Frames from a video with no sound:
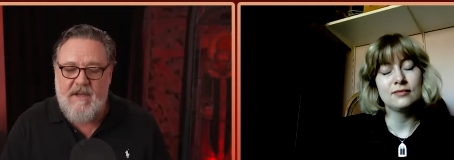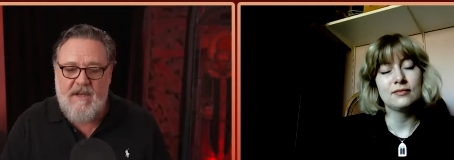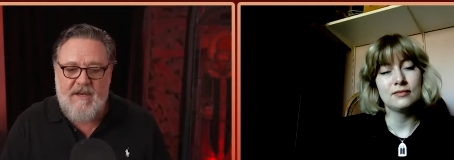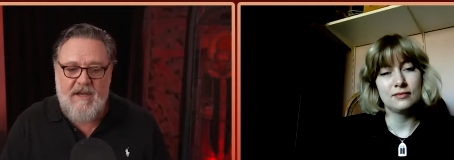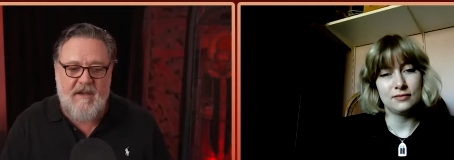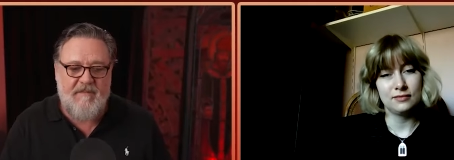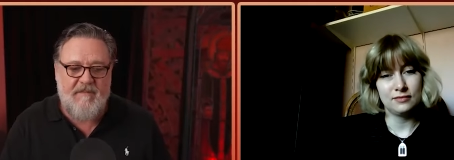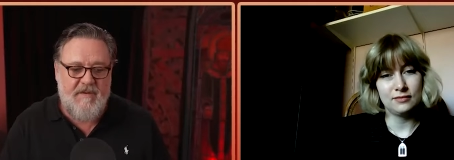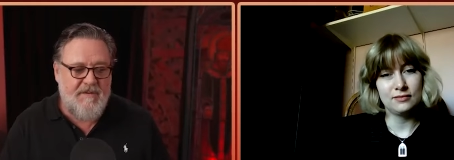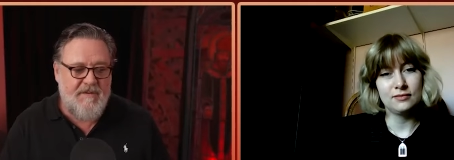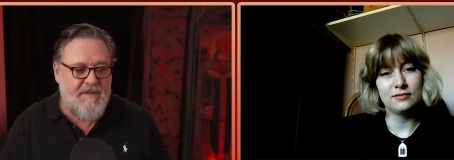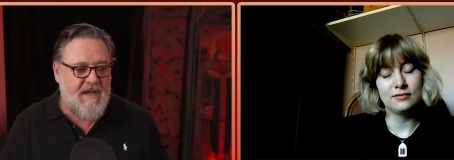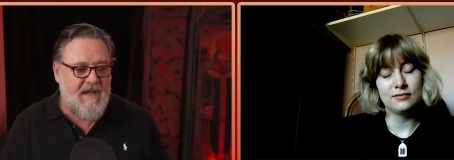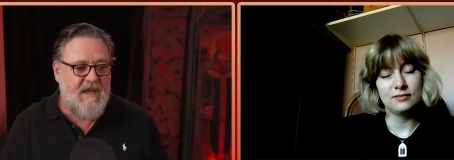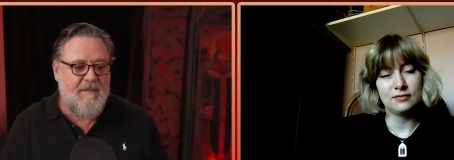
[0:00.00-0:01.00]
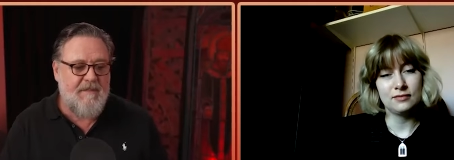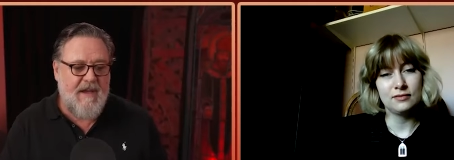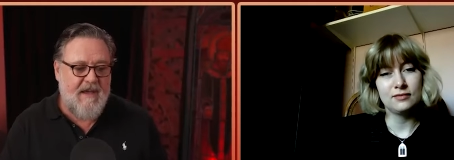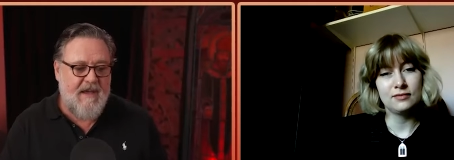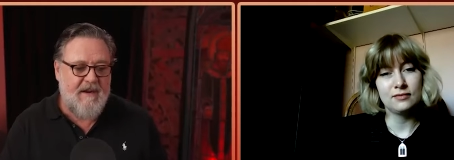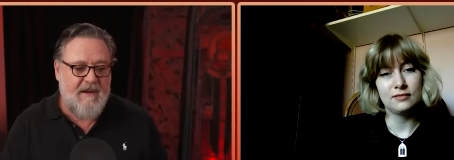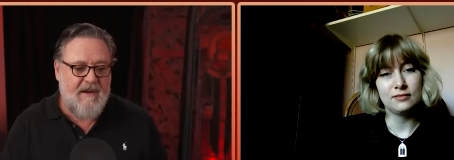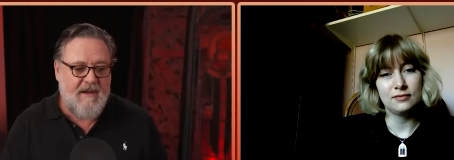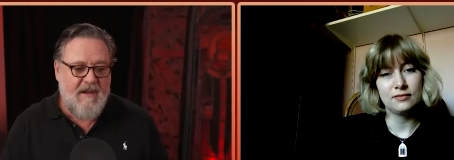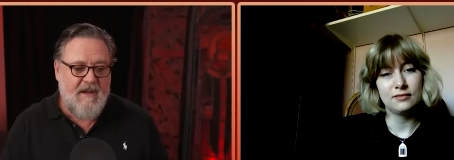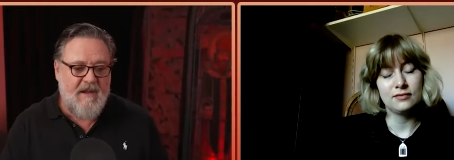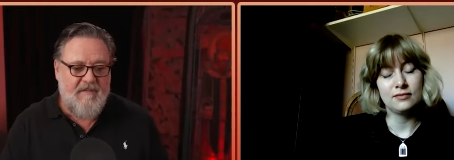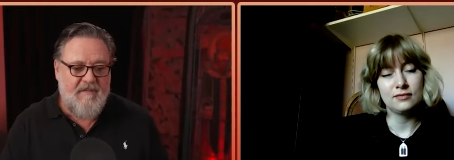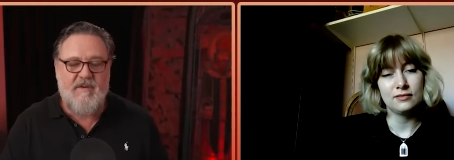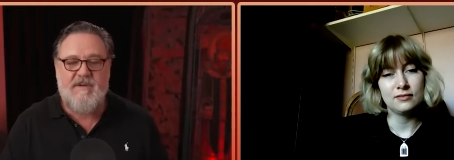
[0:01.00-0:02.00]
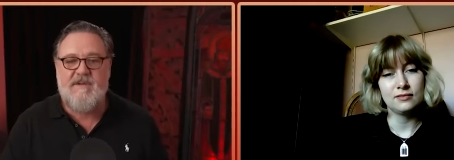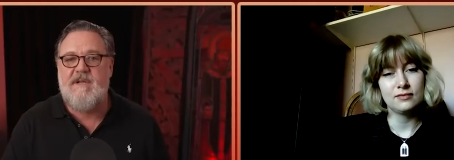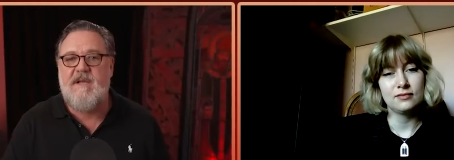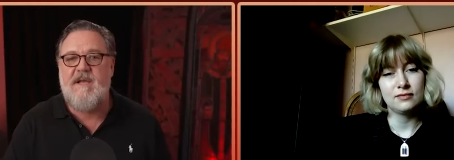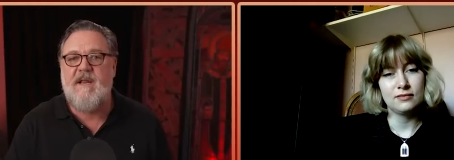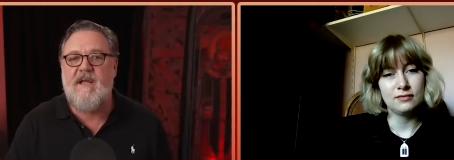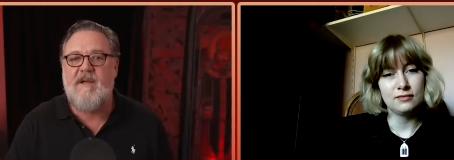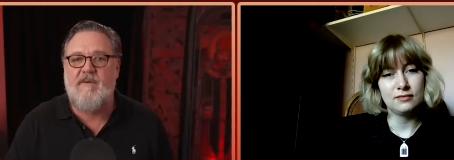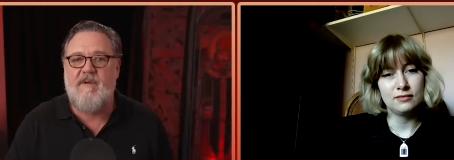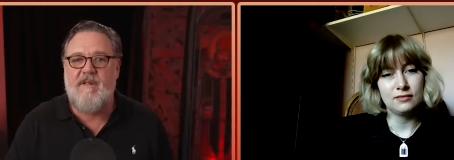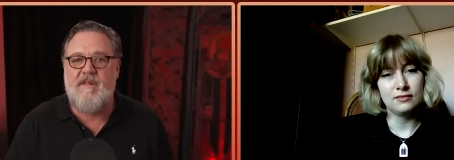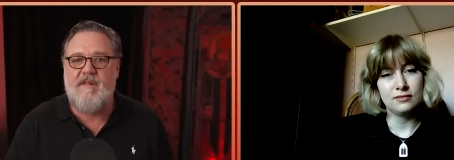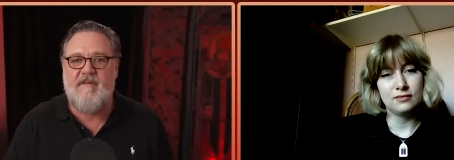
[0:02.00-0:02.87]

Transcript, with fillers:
Speaker 1: Now, if you think about it, if you're dealing with